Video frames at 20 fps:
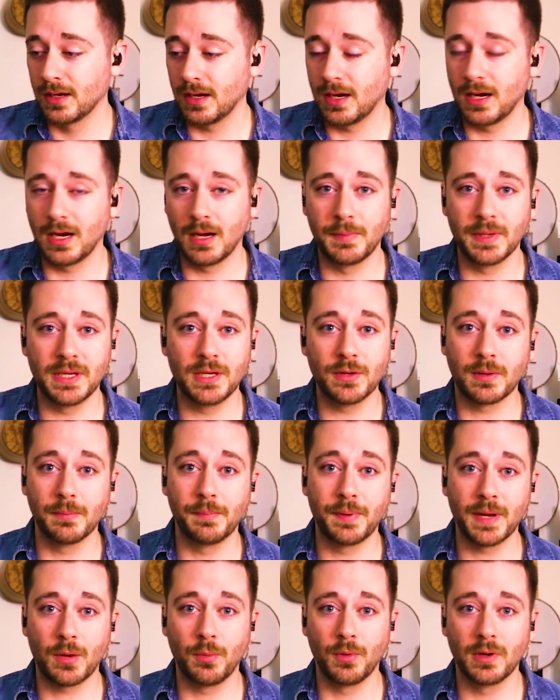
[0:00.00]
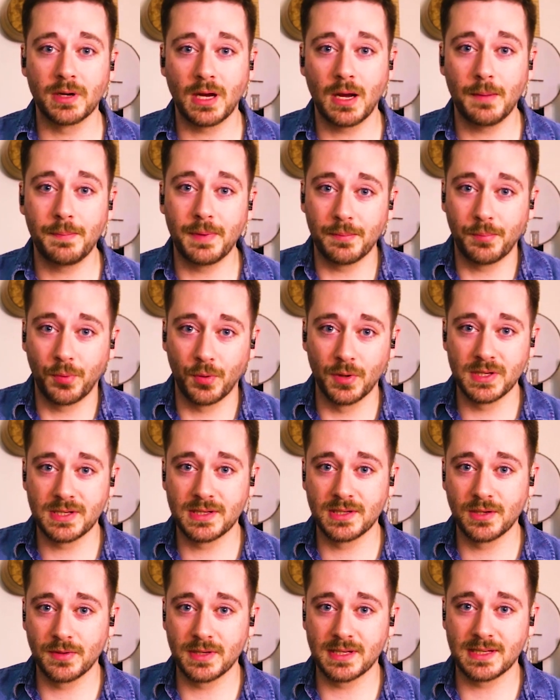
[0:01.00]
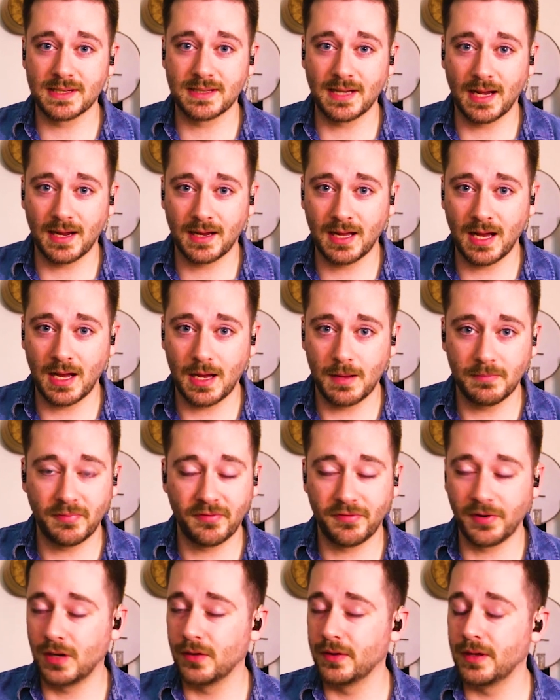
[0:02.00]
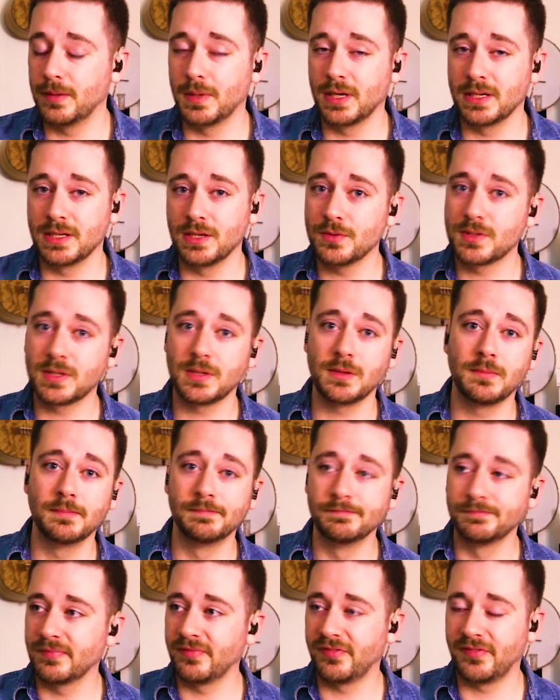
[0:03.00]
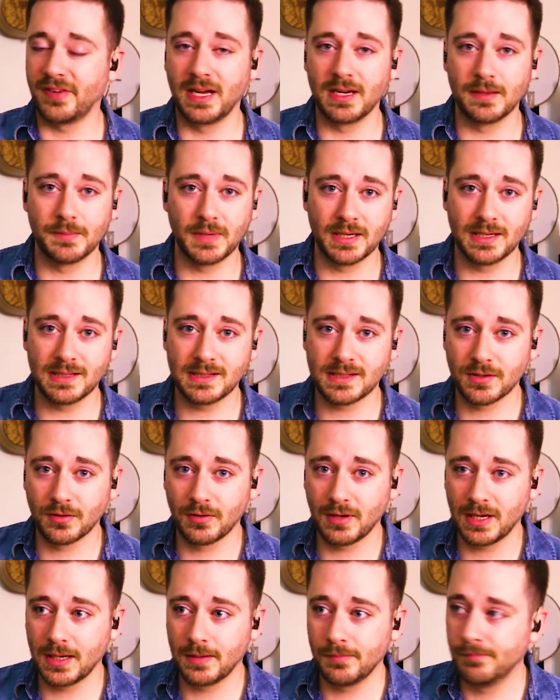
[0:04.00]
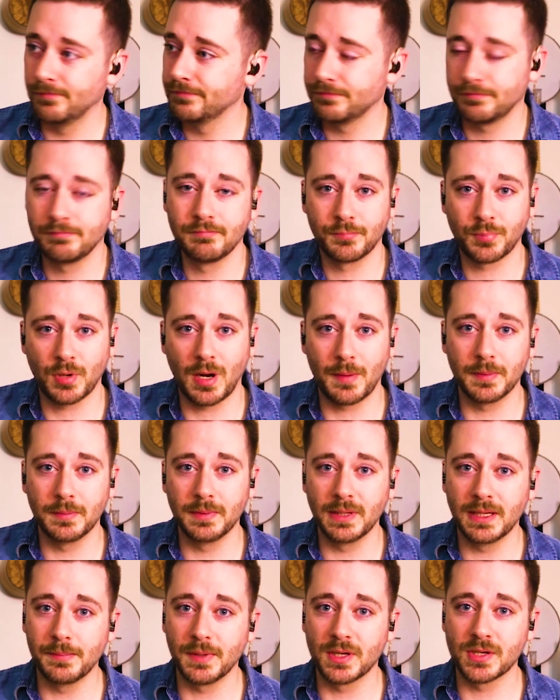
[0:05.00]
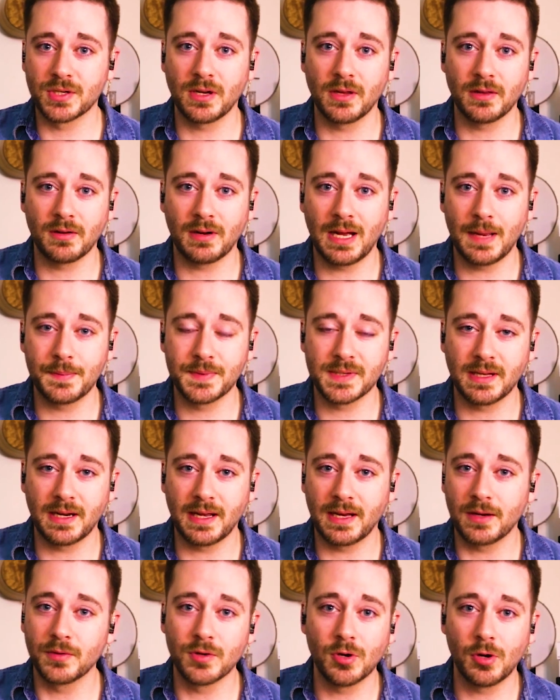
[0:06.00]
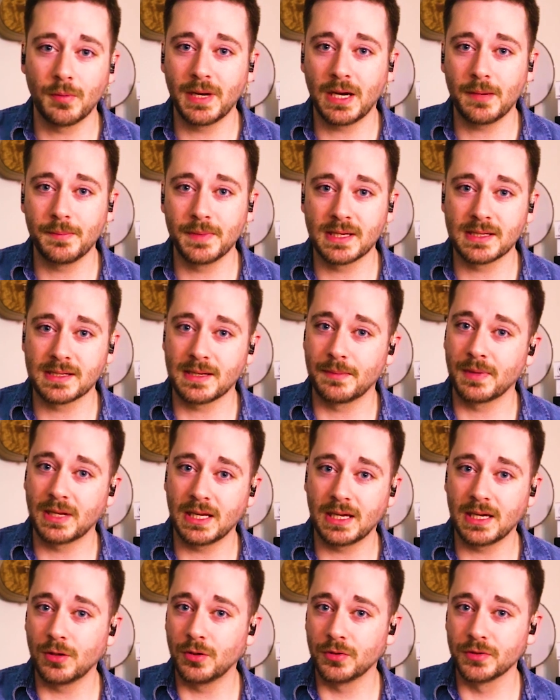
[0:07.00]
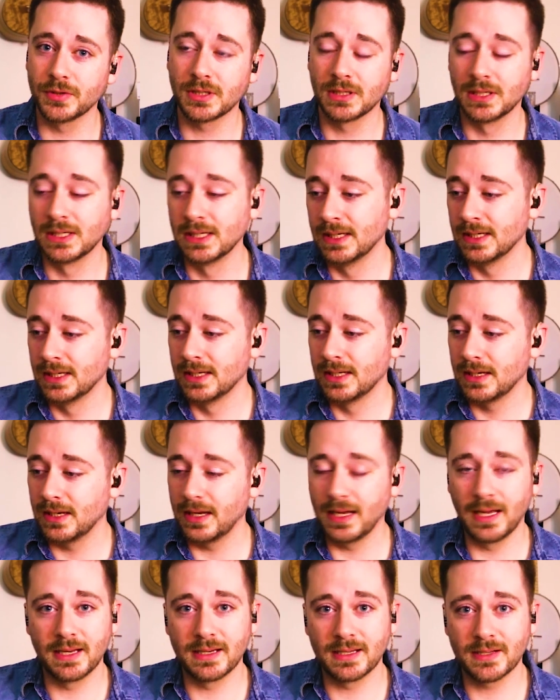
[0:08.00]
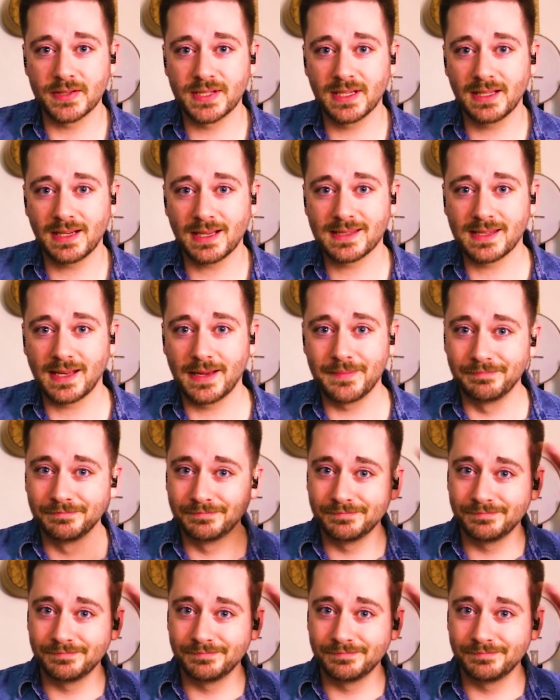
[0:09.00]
But you can pick one up at poisonnoises.com, follow them on YouTube, find them on Instagram, probably a bunch of other apps that I don't know about because I'm getting older, and I'll see you next time.